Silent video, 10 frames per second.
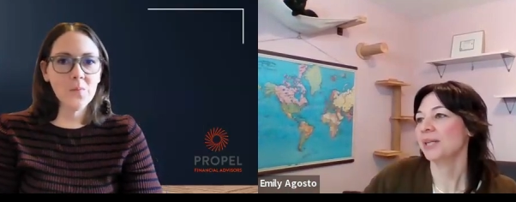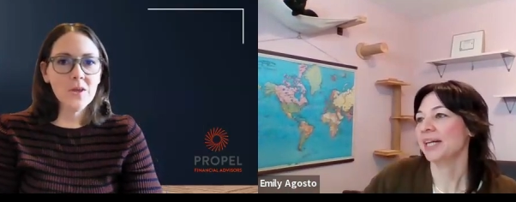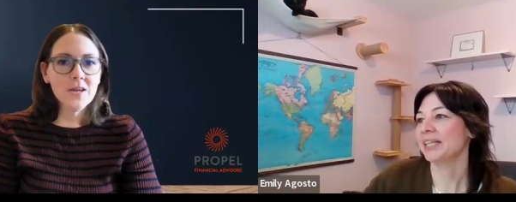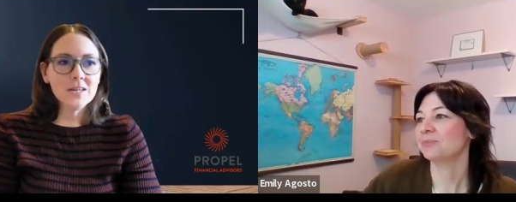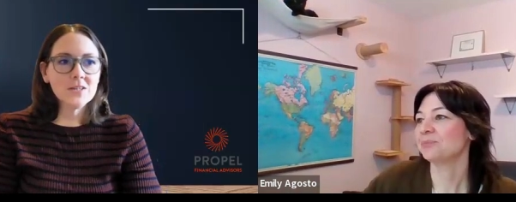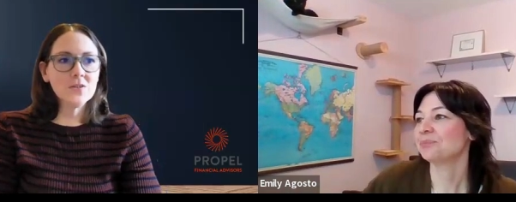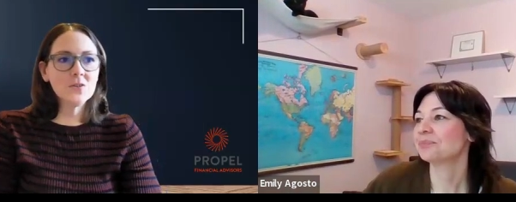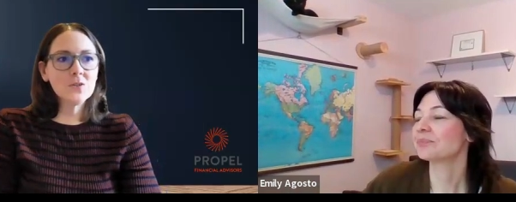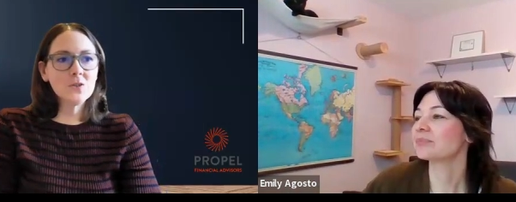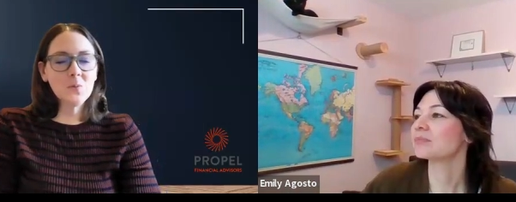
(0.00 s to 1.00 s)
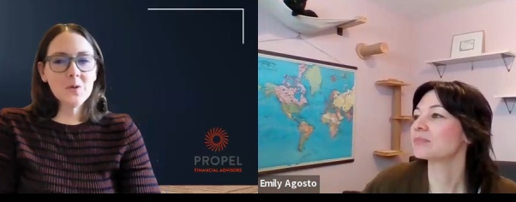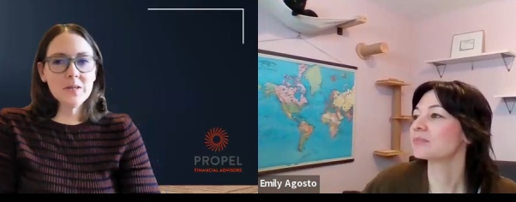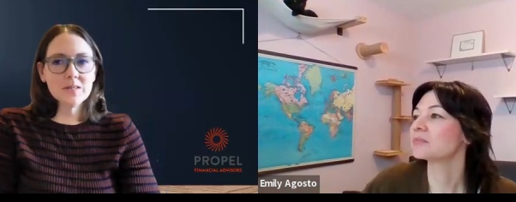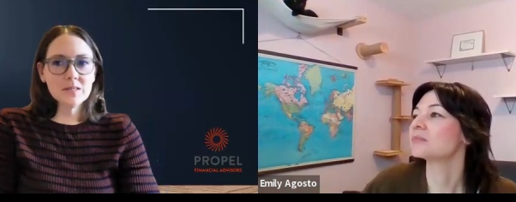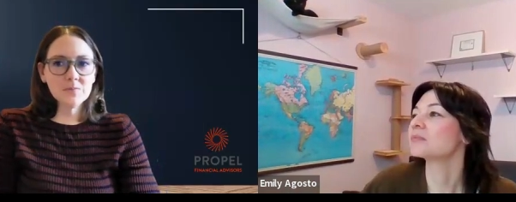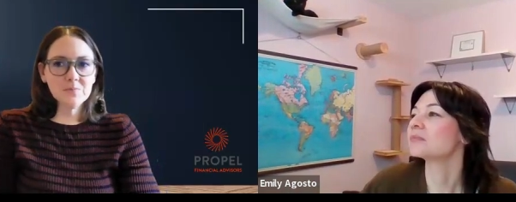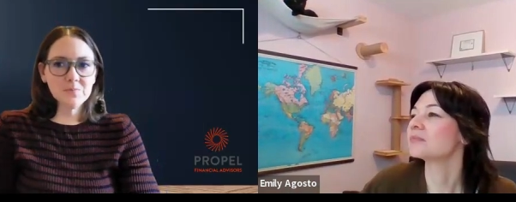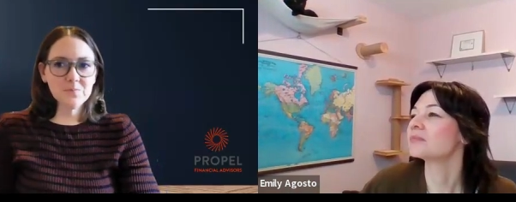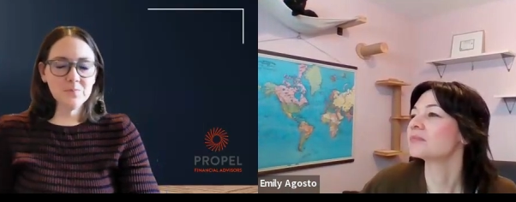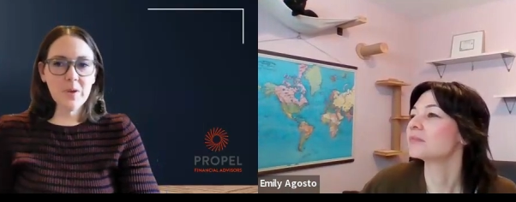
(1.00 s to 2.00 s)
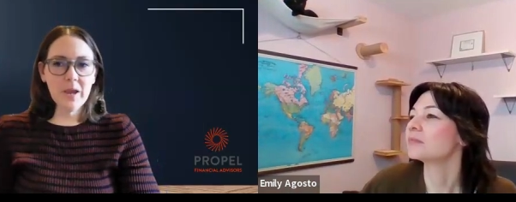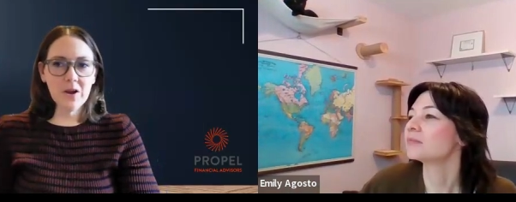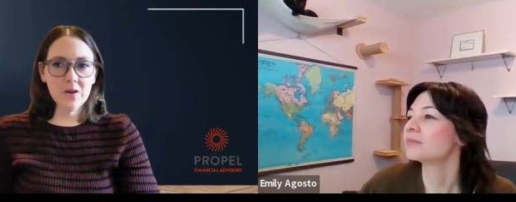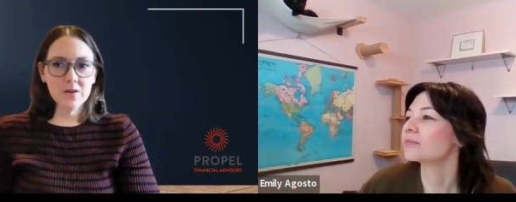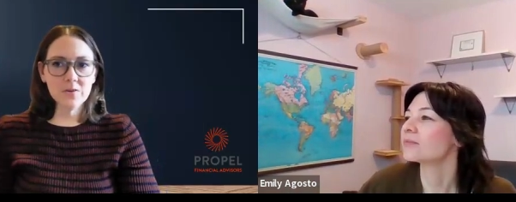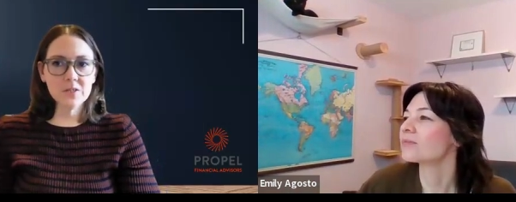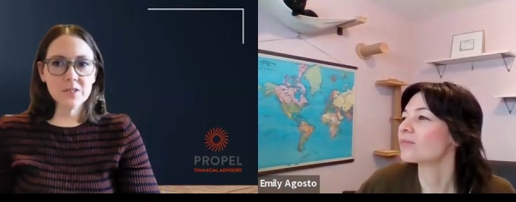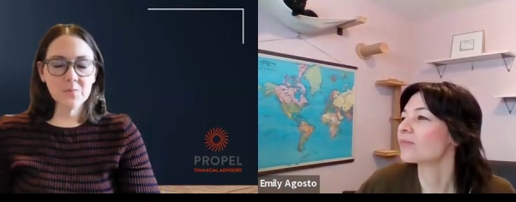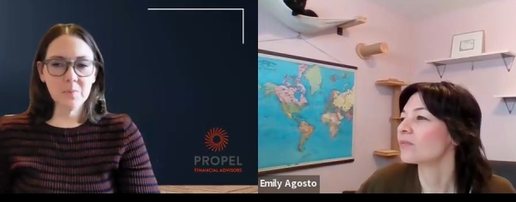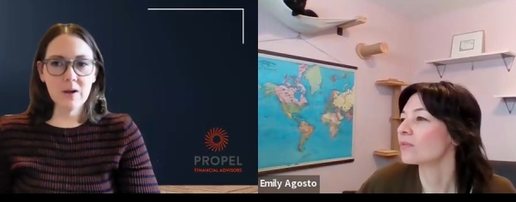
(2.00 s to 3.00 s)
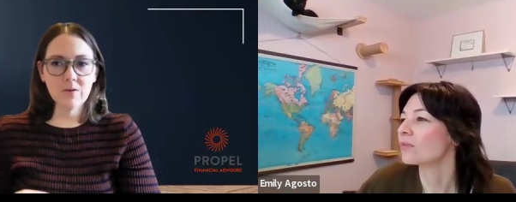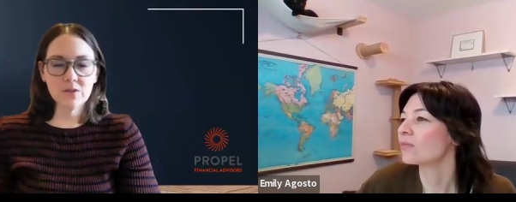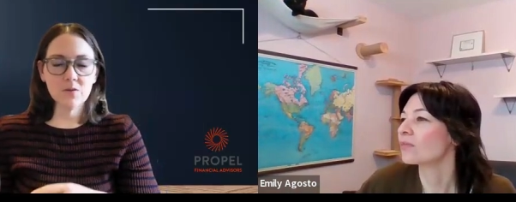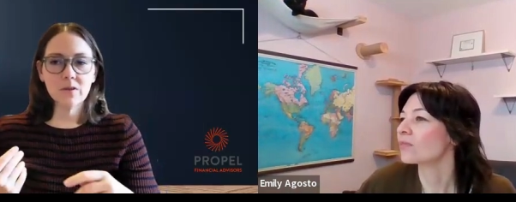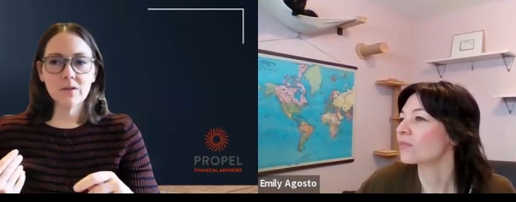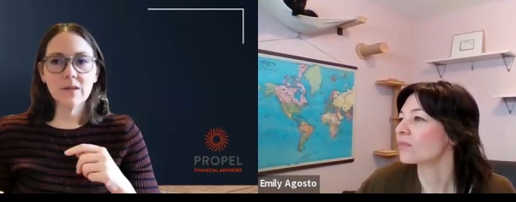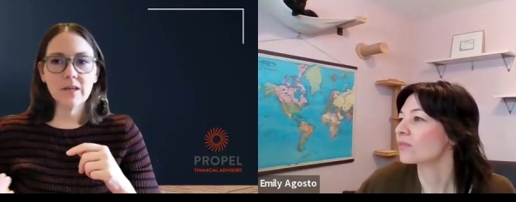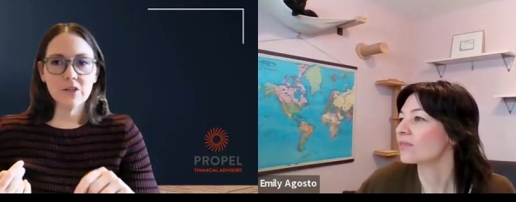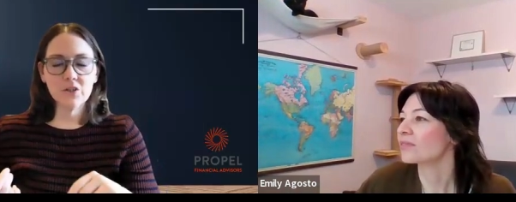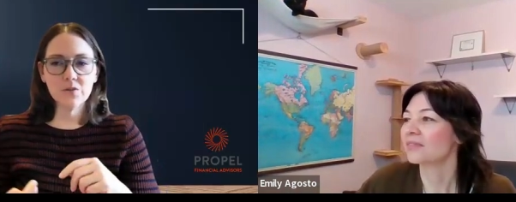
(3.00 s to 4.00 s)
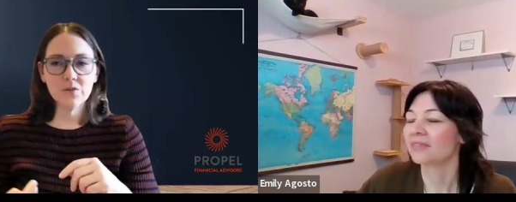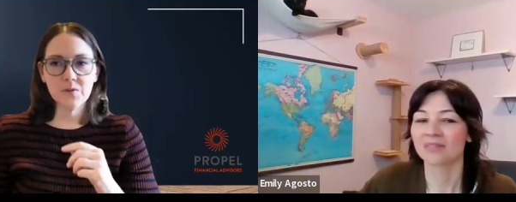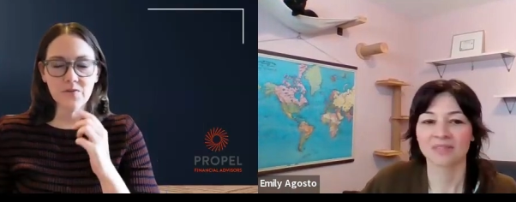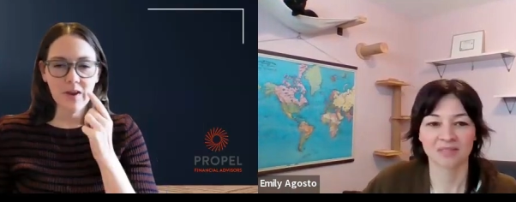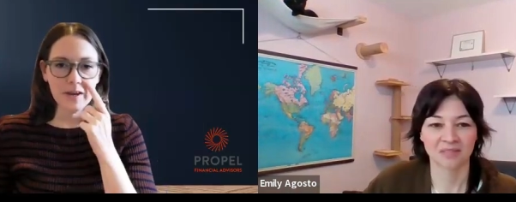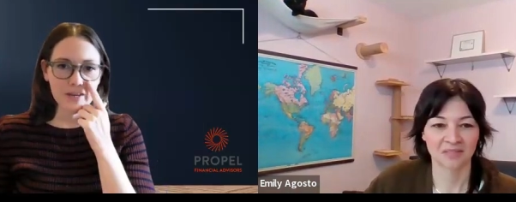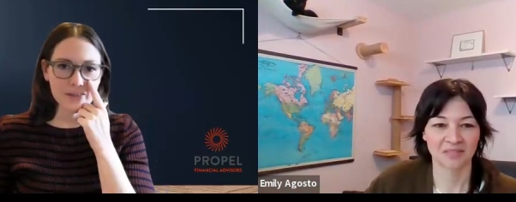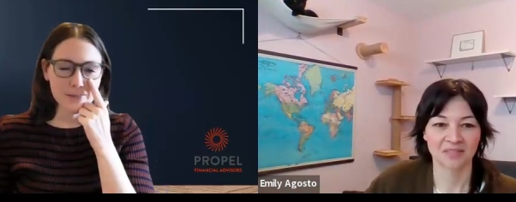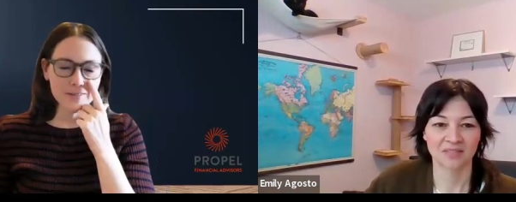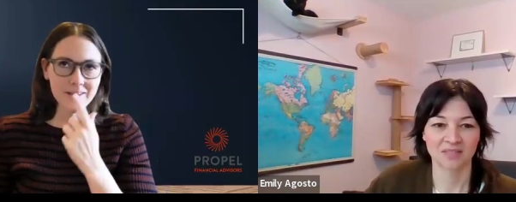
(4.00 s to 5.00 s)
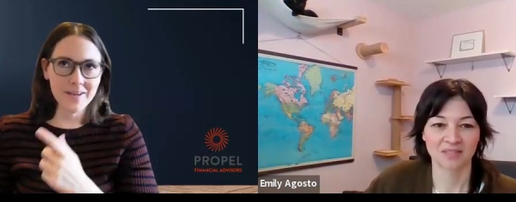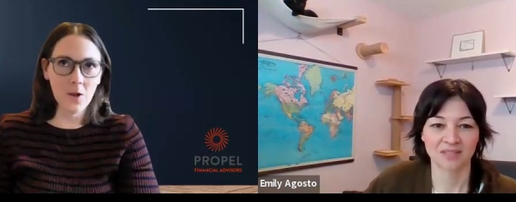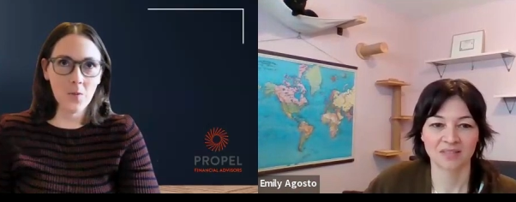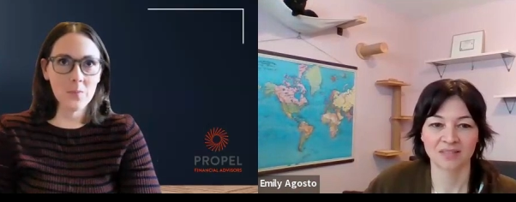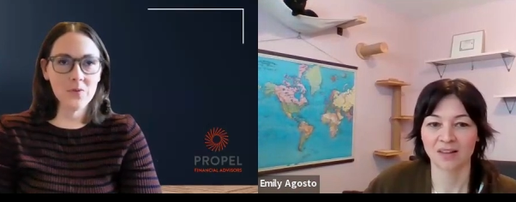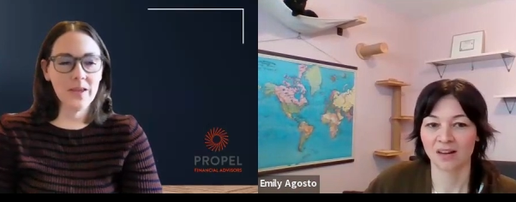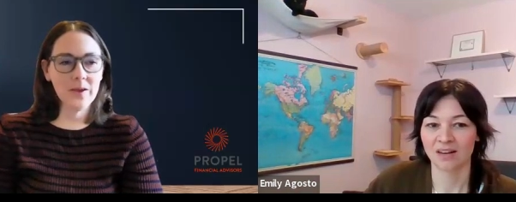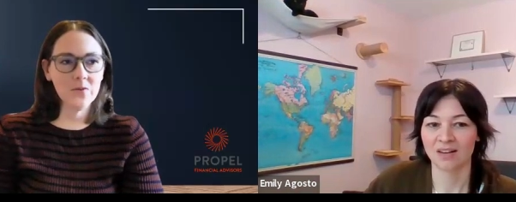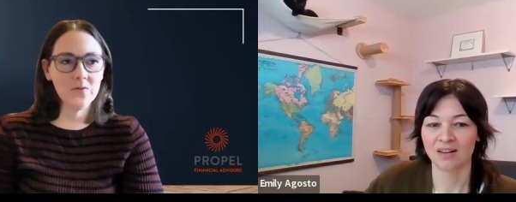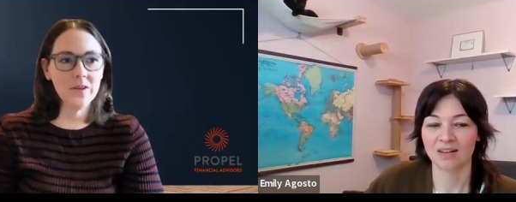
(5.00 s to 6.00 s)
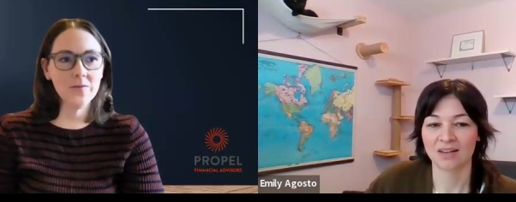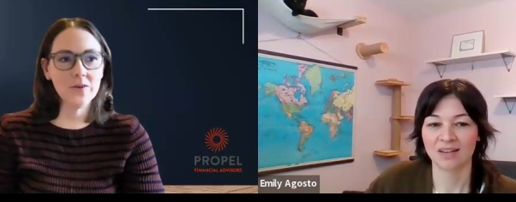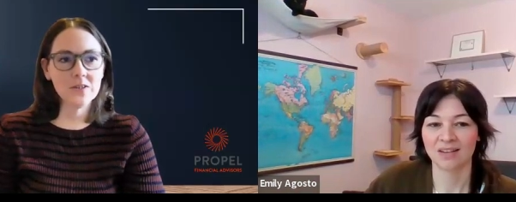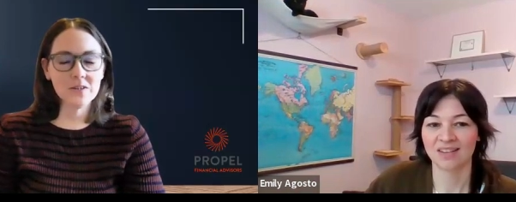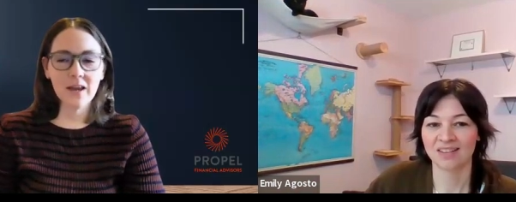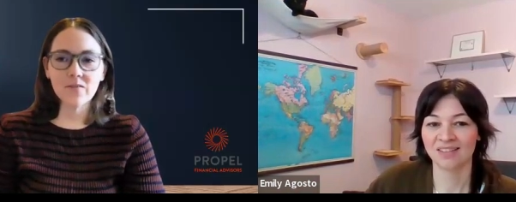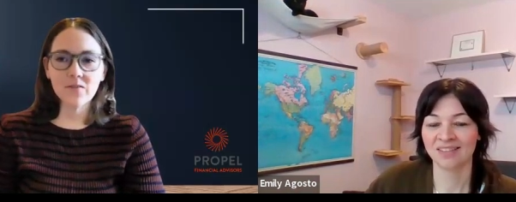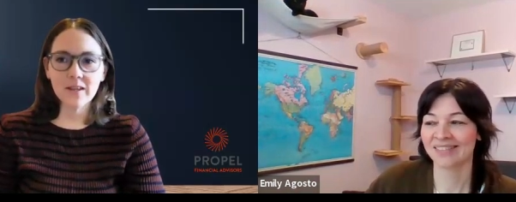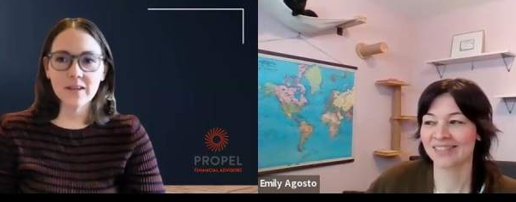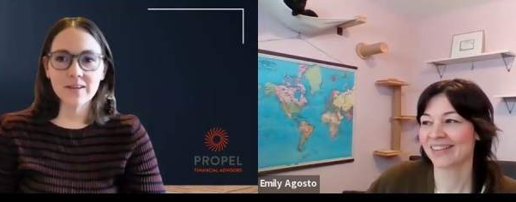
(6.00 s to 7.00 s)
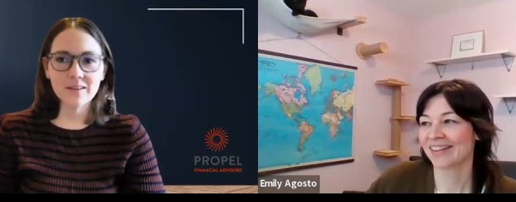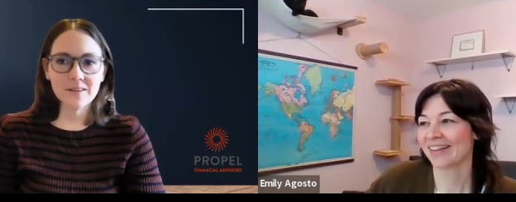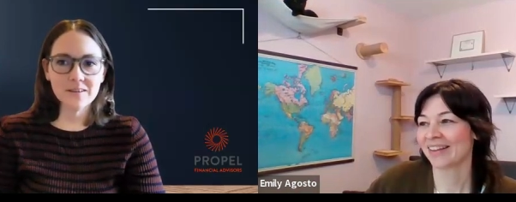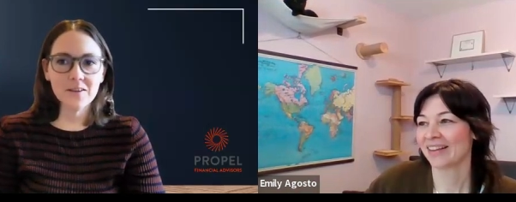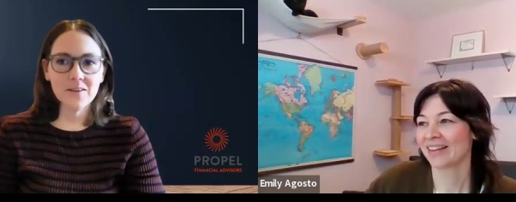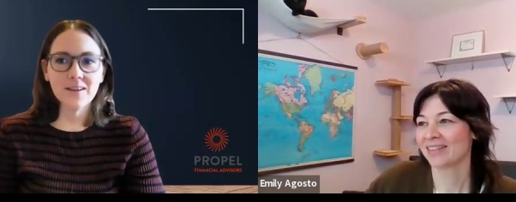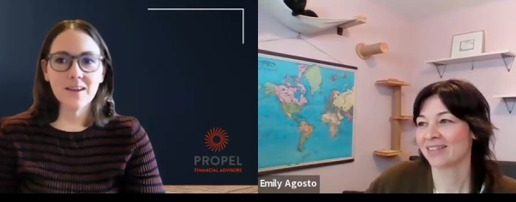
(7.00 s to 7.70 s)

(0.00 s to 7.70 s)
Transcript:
Speaker 1: Um, right, So there's so many marital, spousal issues with finances that come up in that movie, which I feel like